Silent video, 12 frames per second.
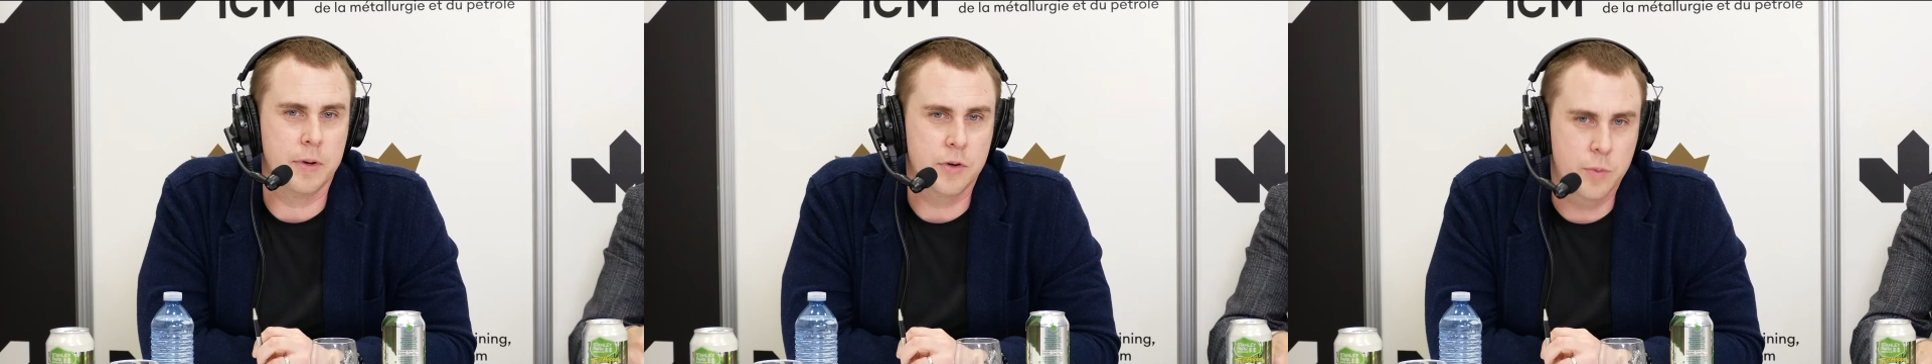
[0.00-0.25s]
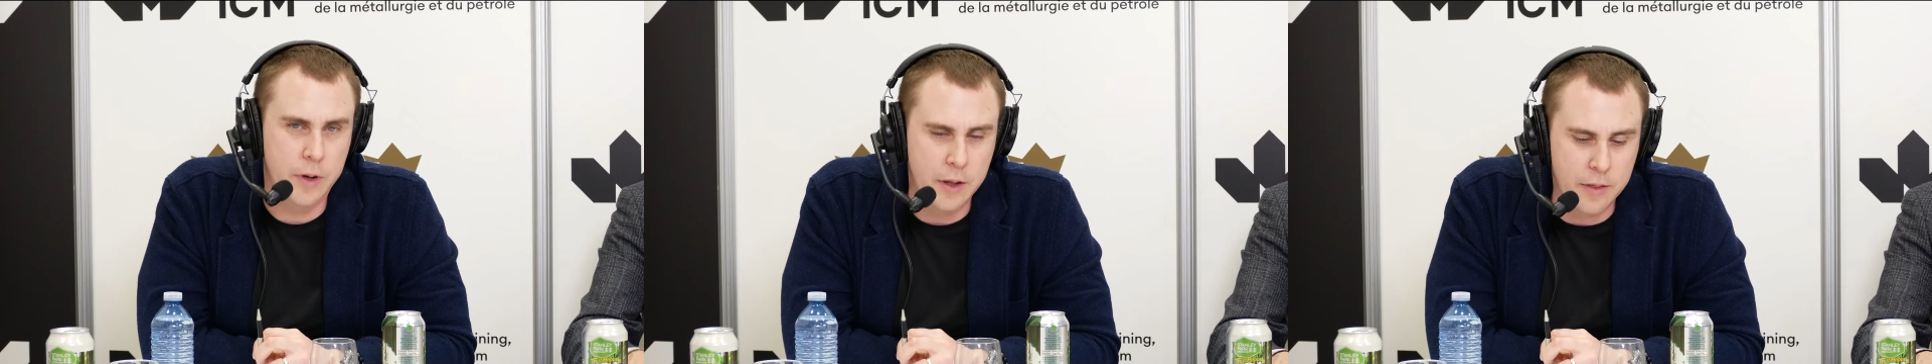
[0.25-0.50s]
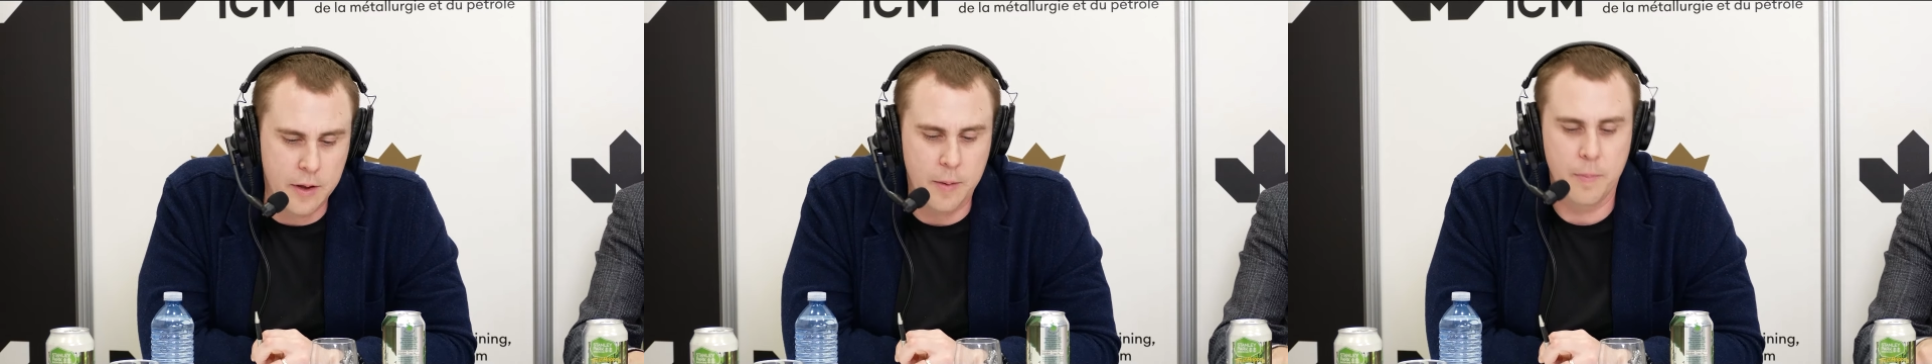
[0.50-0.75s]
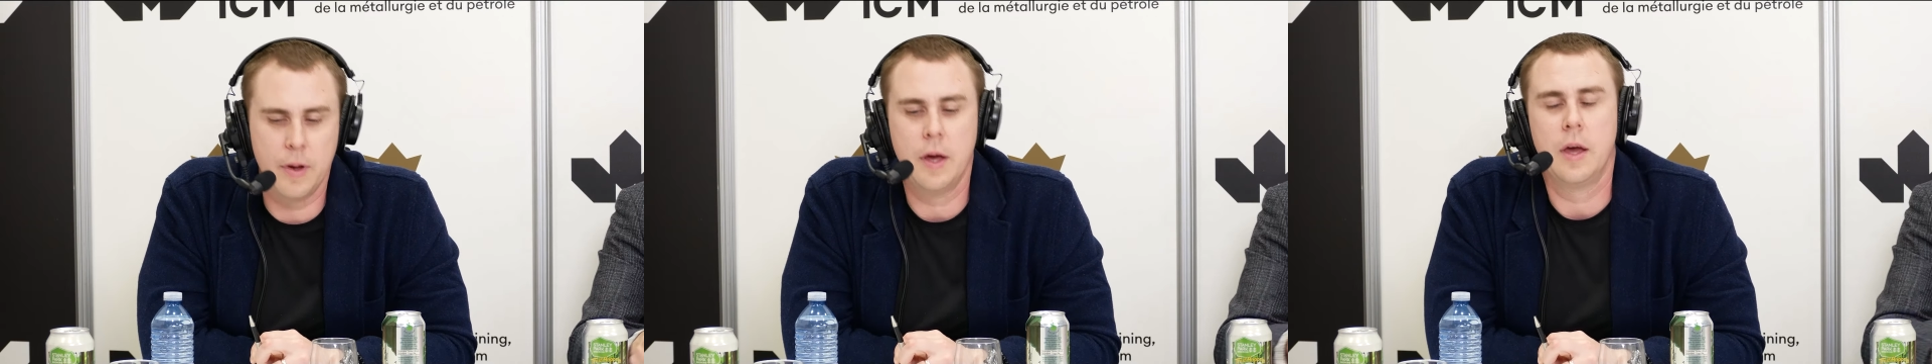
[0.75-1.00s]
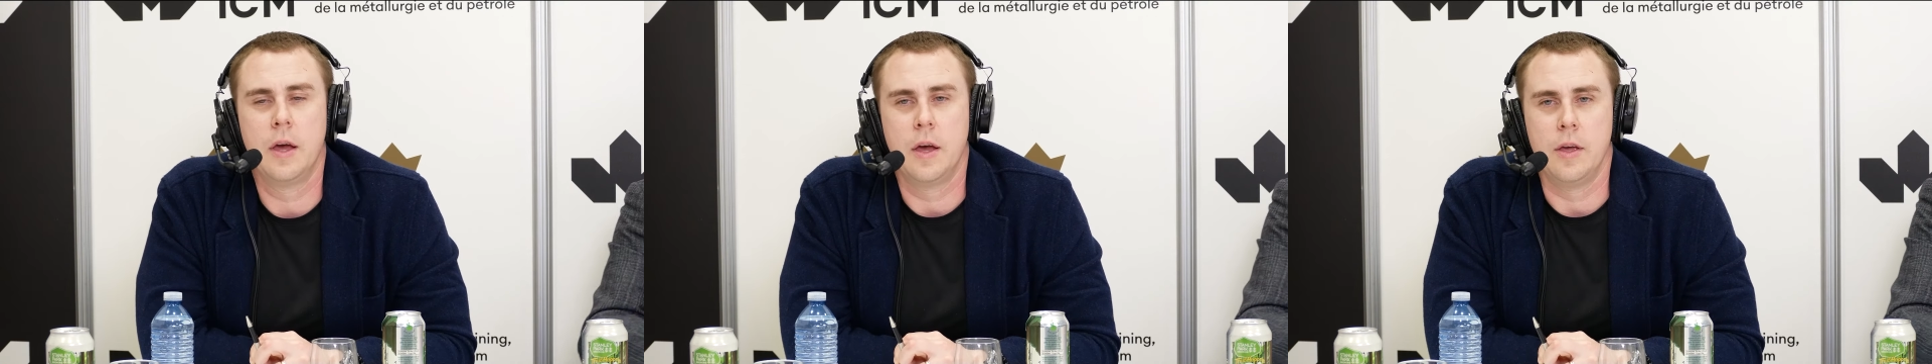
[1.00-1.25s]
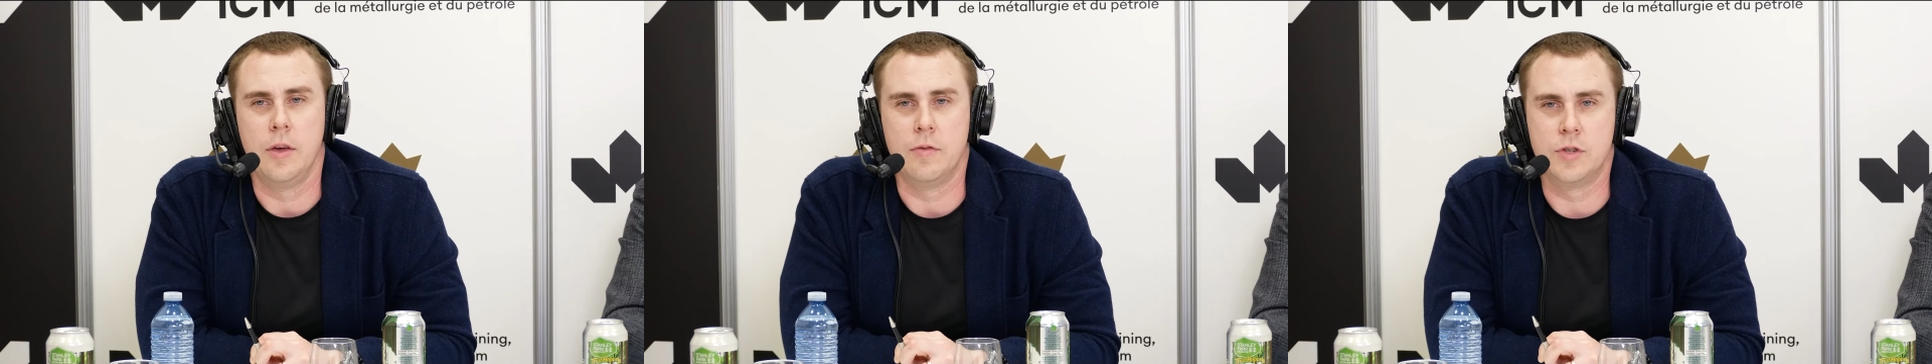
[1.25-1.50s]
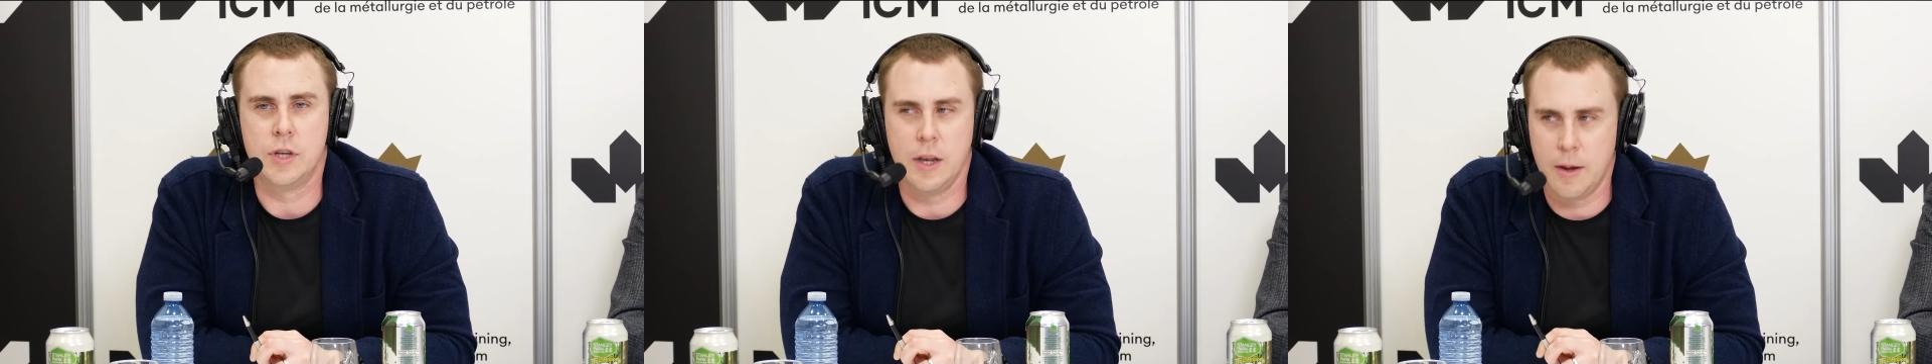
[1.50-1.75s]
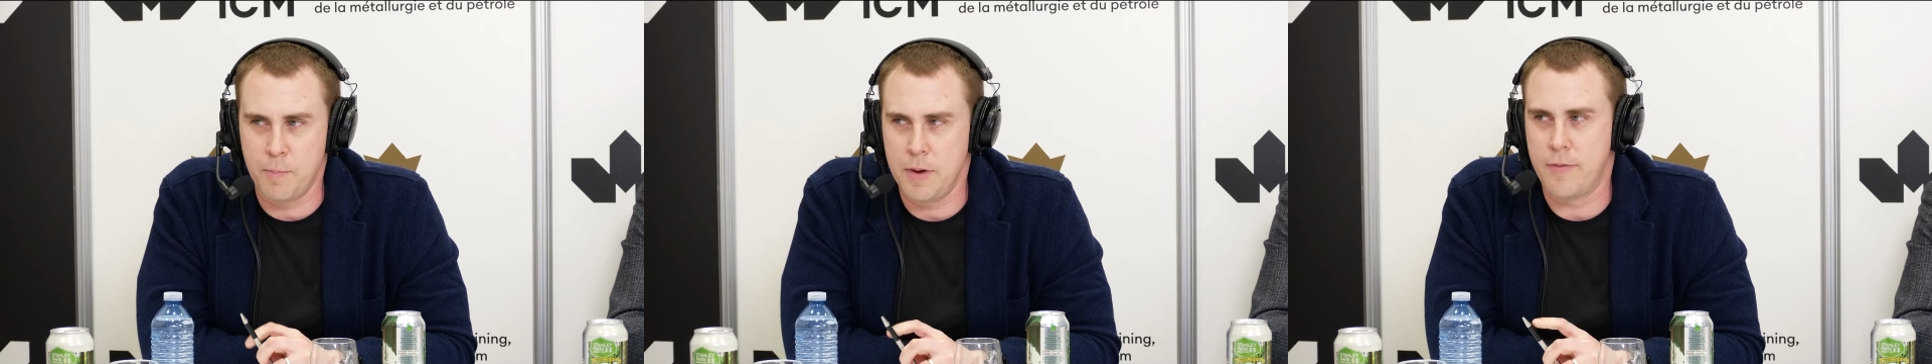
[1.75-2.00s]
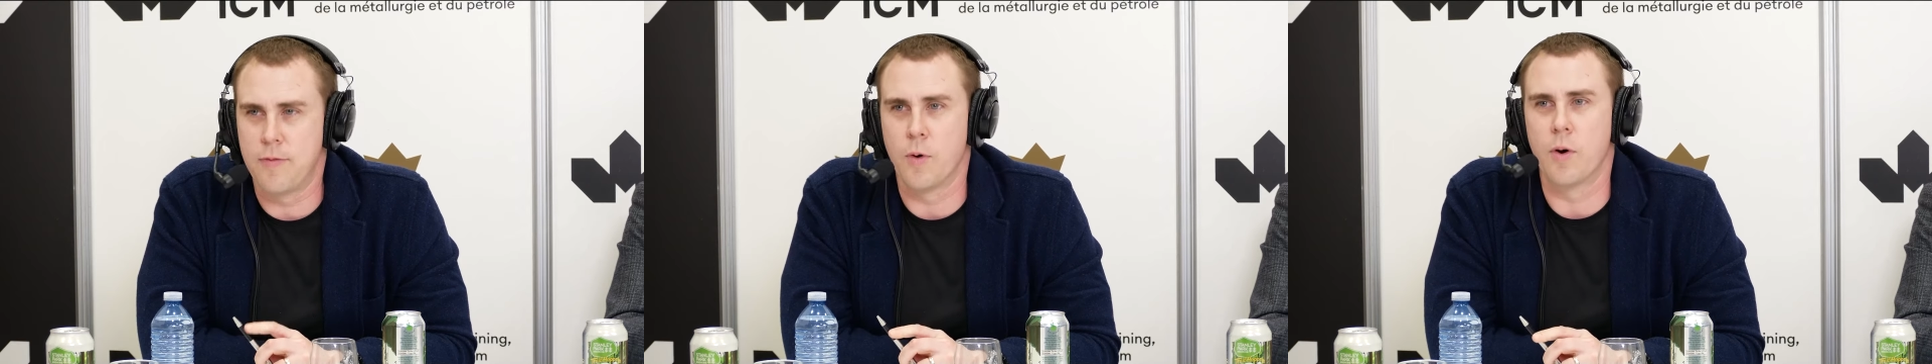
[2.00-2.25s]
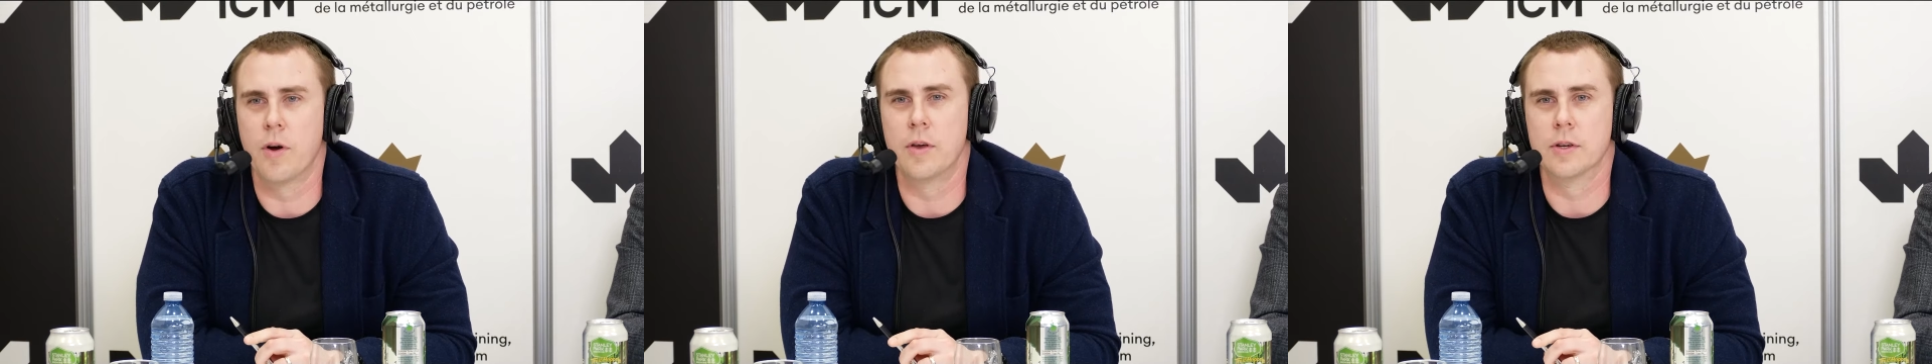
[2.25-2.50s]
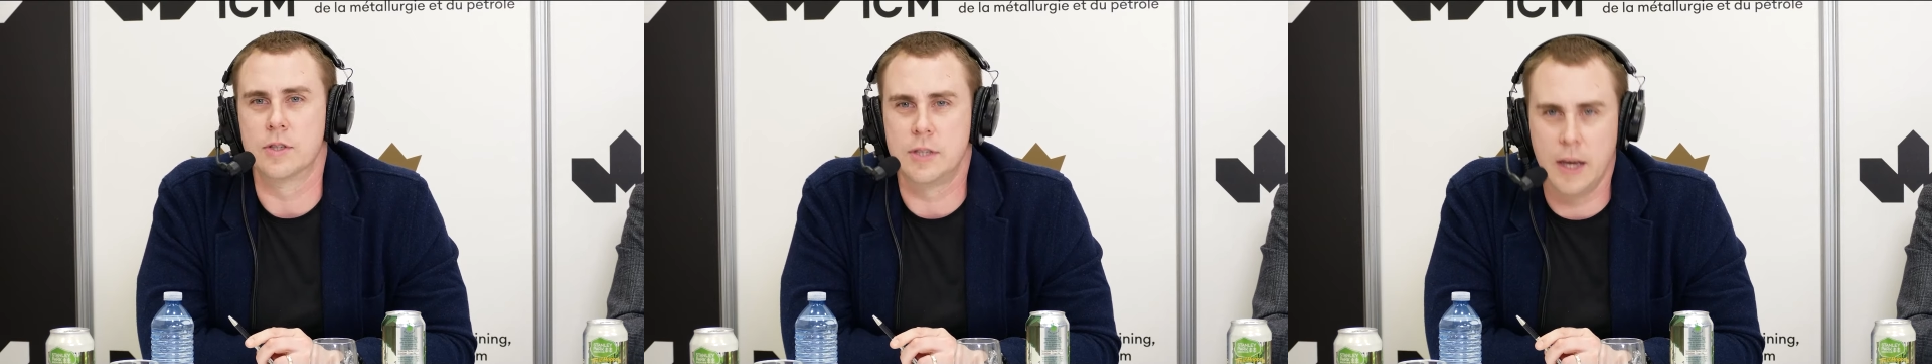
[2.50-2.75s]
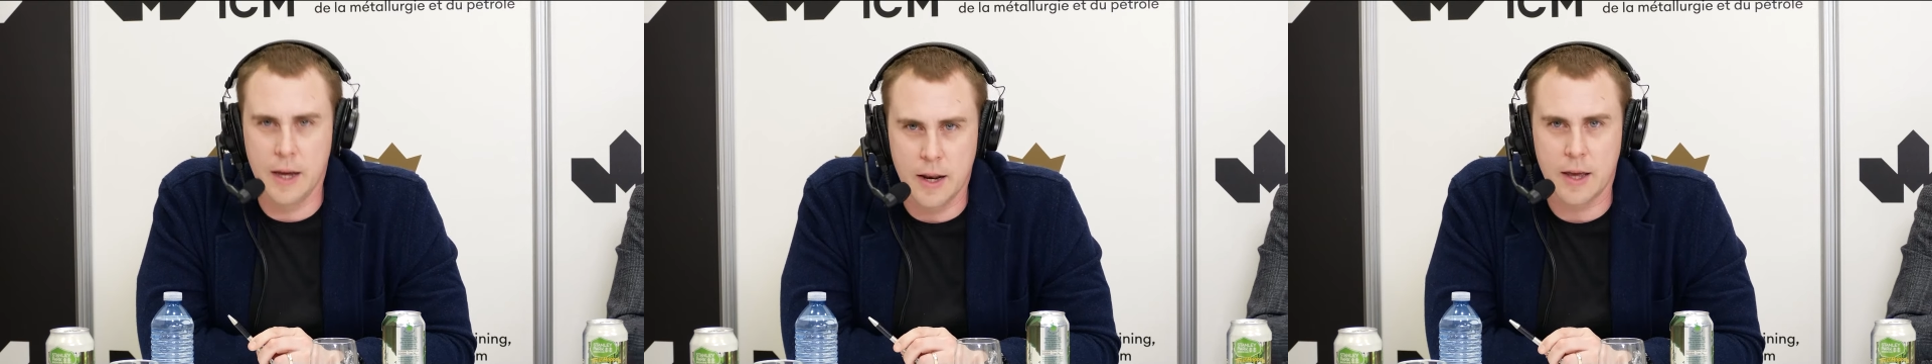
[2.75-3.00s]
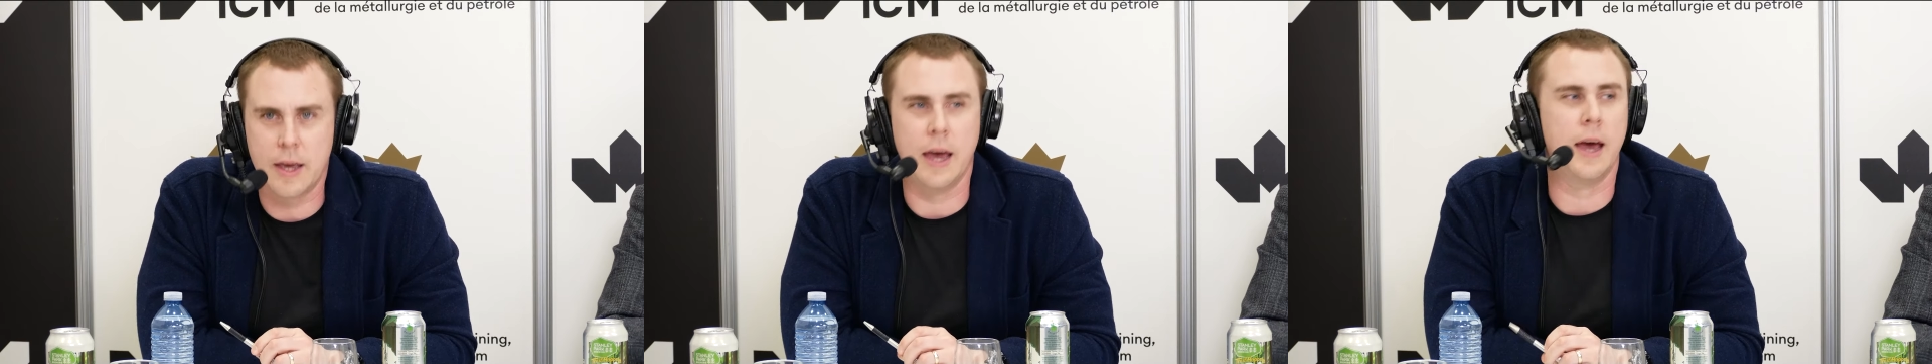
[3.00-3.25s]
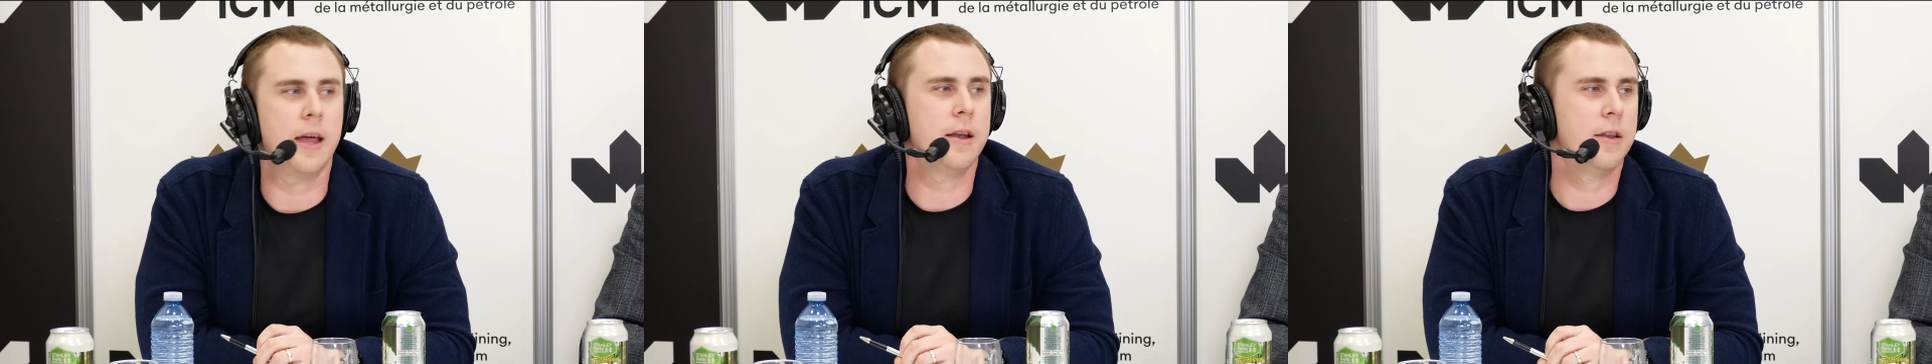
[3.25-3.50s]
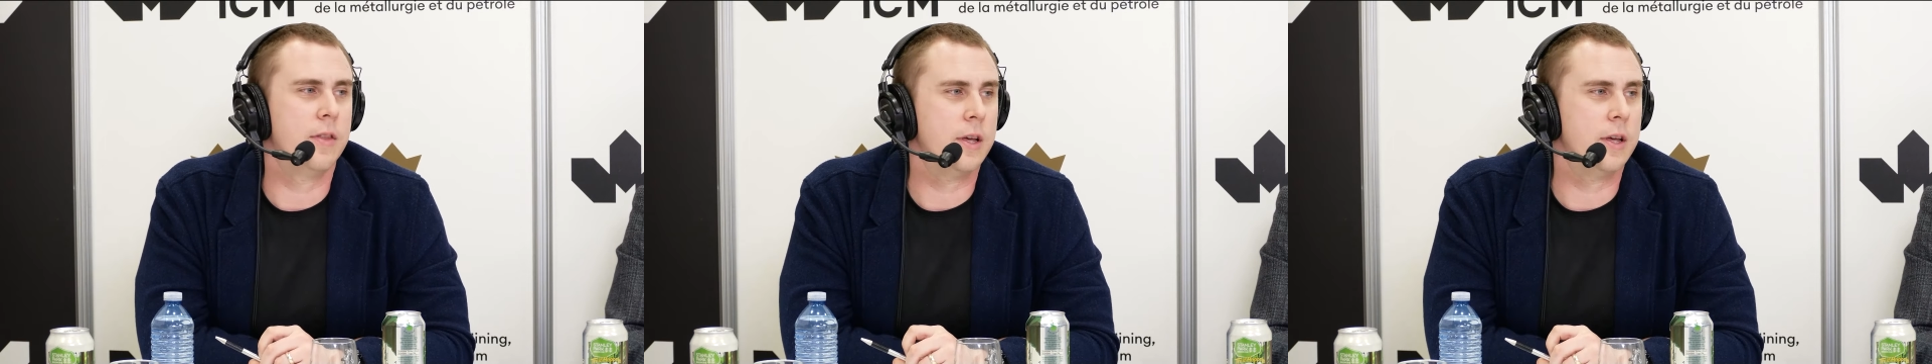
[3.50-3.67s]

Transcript: between them. You've seen it before. You'll see it again.